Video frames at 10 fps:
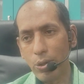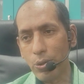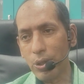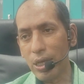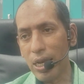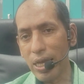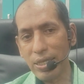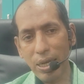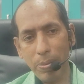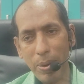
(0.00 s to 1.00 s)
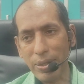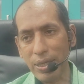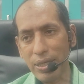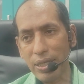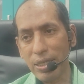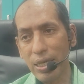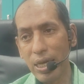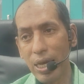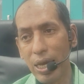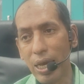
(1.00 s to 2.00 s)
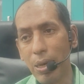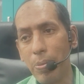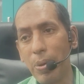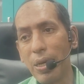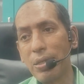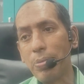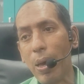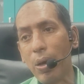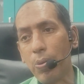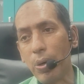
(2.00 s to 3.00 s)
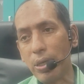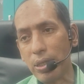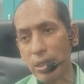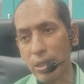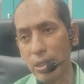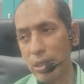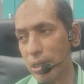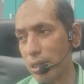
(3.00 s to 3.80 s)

So in the nasal passages, it meets backwards.